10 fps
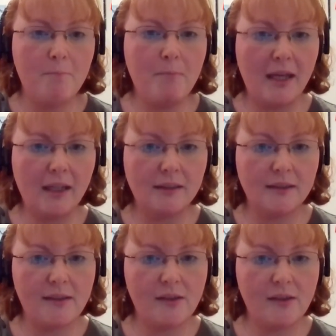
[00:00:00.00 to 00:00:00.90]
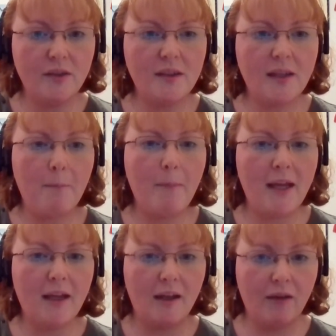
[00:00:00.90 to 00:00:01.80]
making decisions and
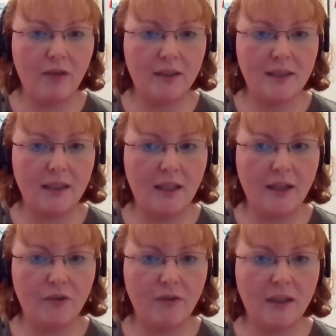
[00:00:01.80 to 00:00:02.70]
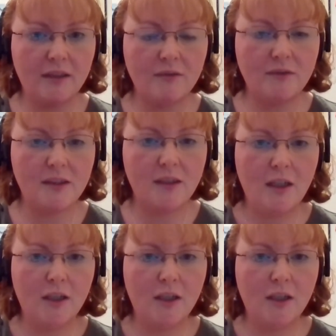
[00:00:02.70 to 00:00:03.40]
making advanced healthcare directives.